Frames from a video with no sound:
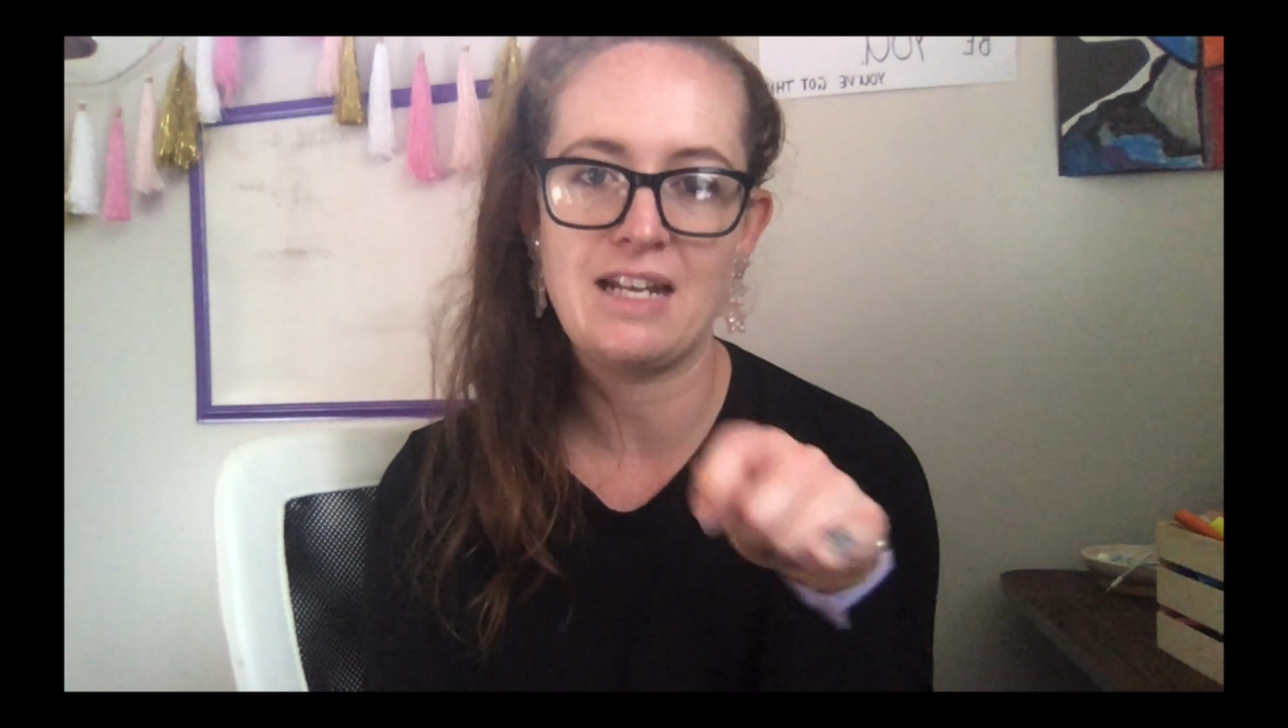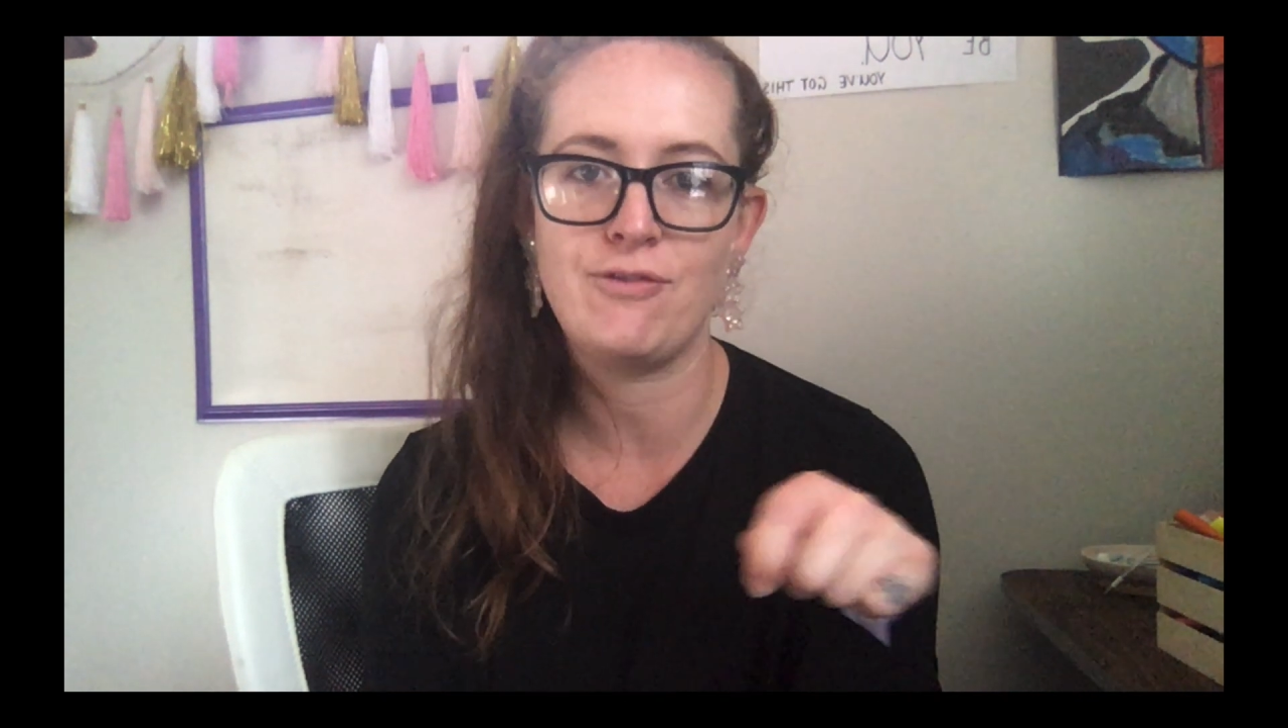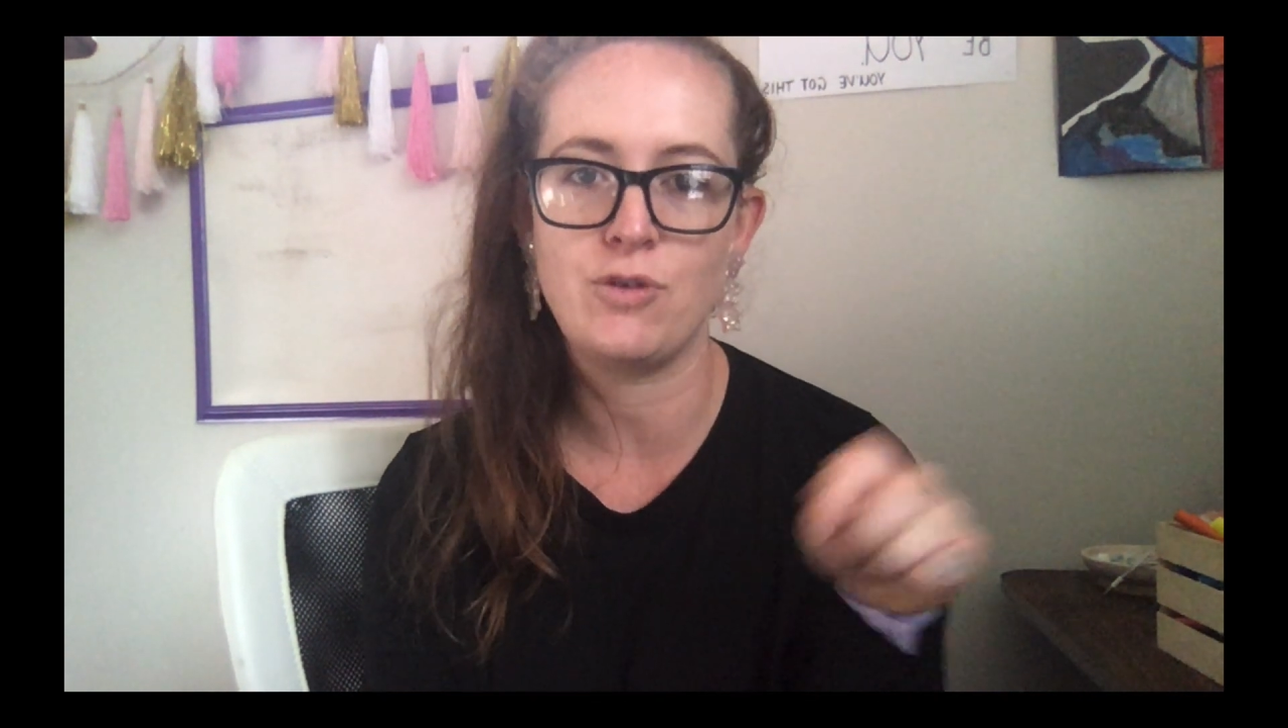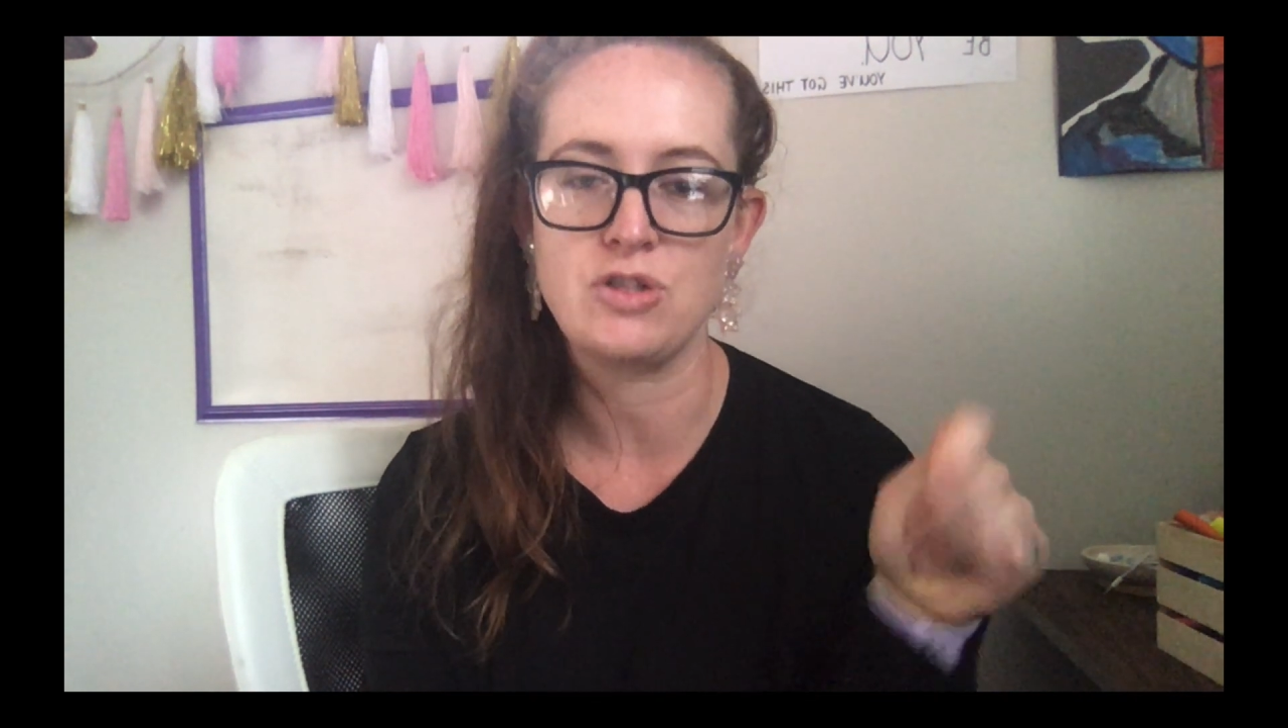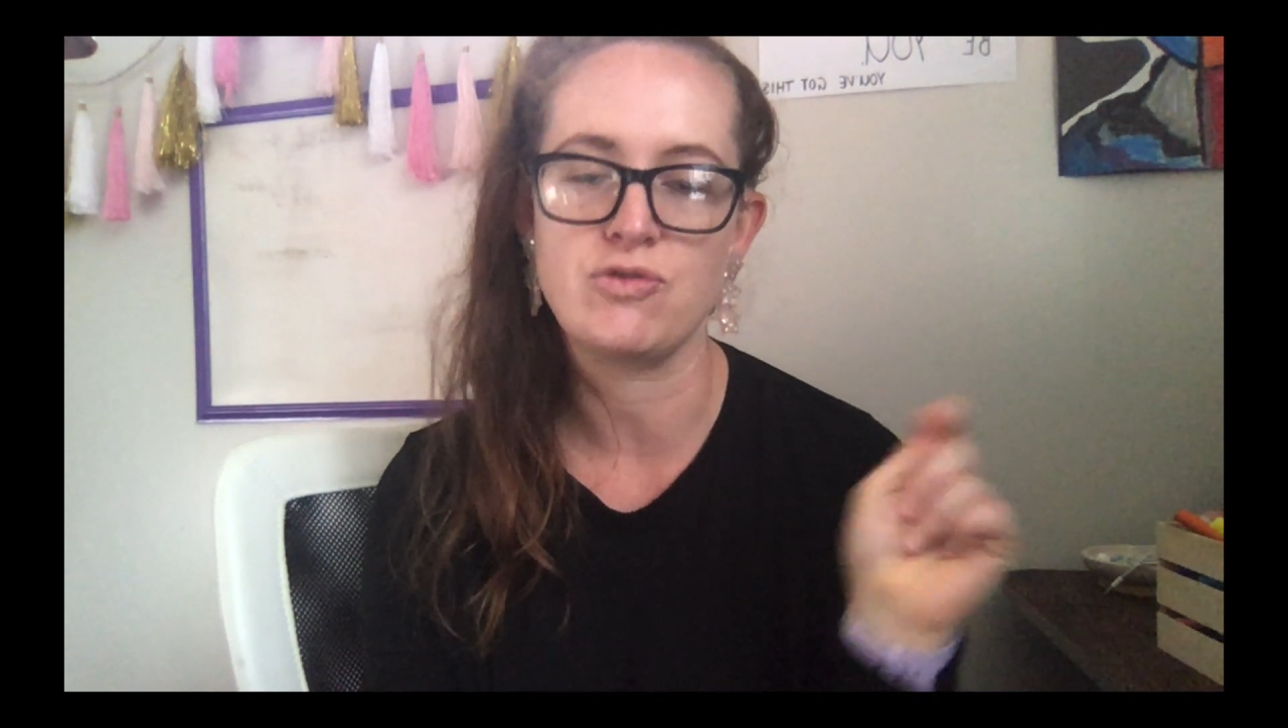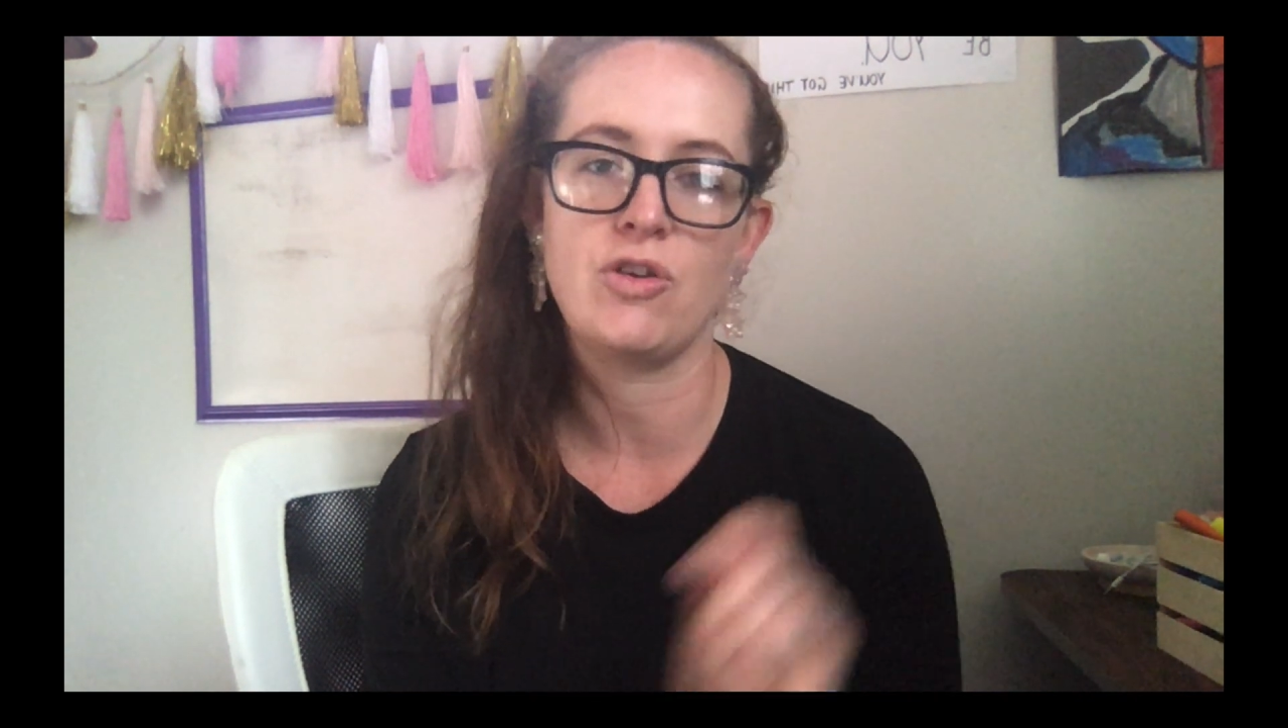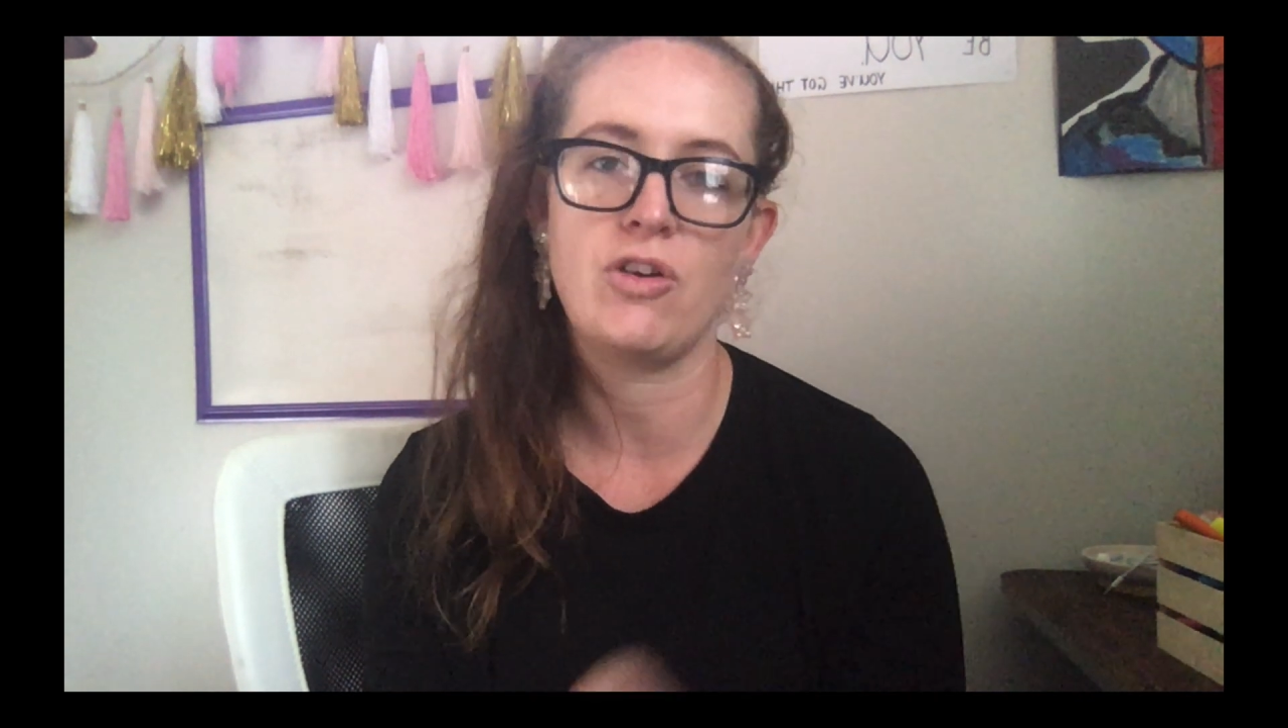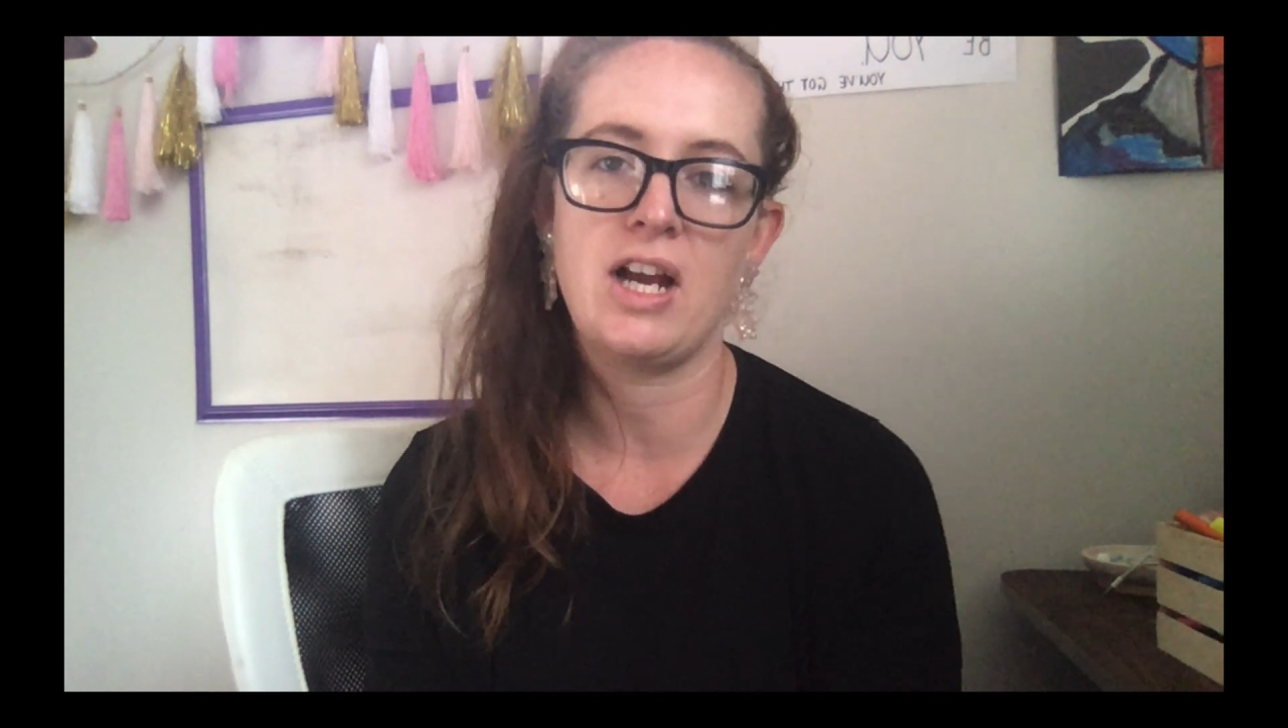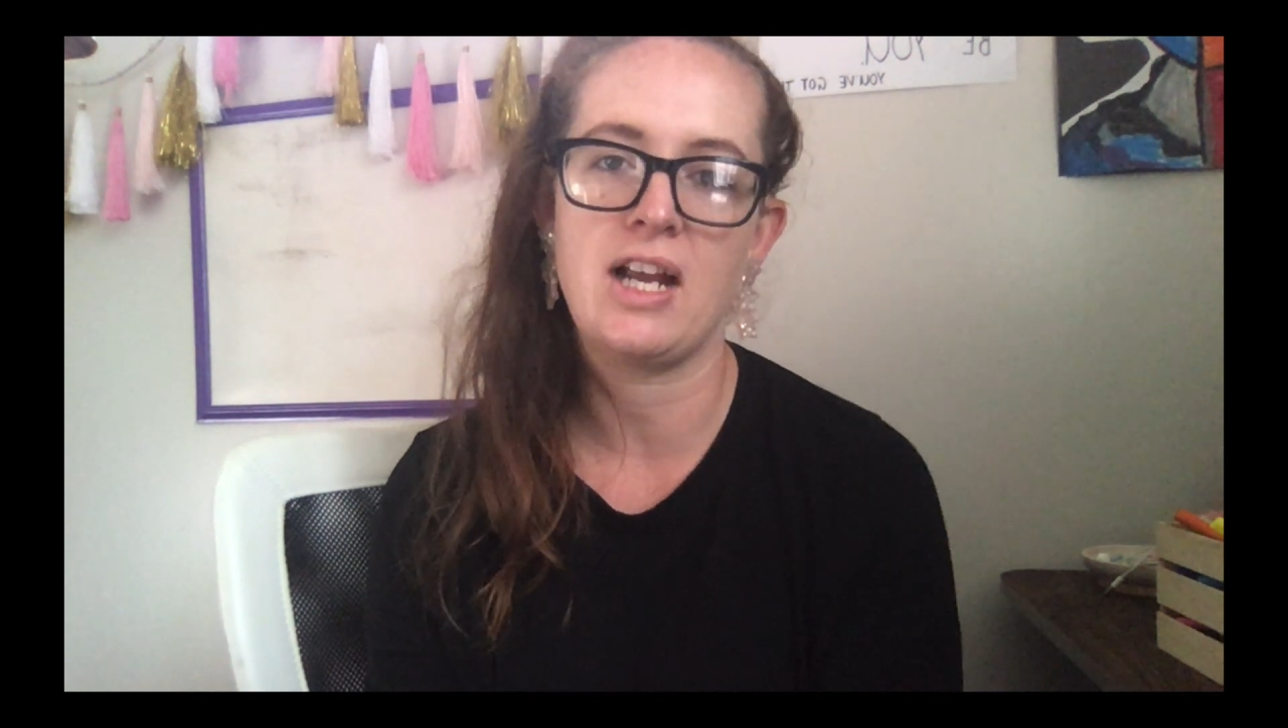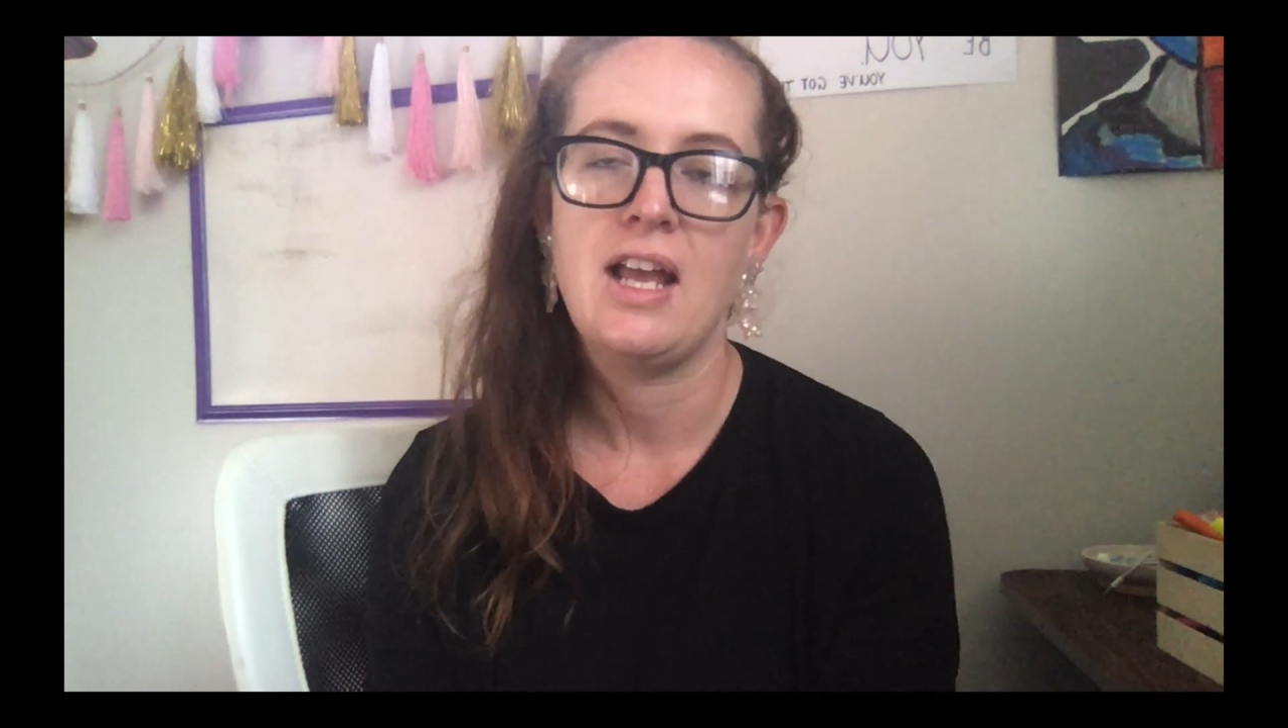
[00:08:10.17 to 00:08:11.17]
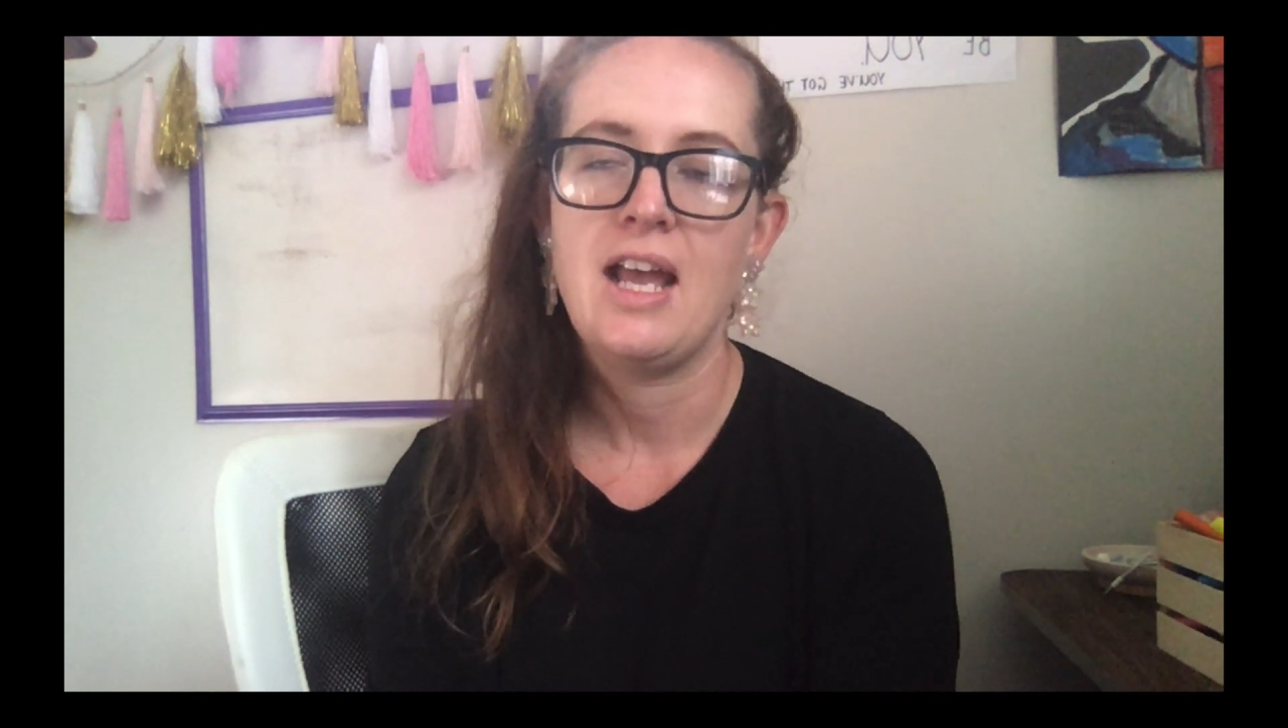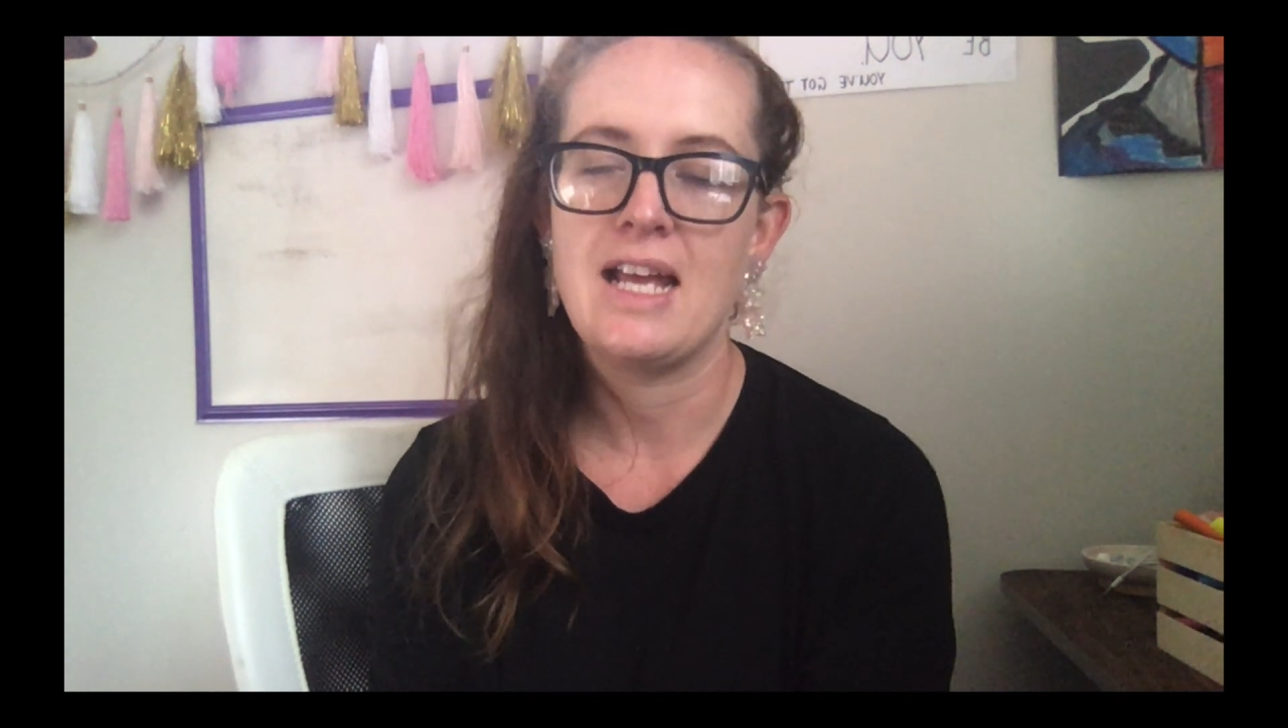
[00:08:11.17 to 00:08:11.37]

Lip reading: for drawing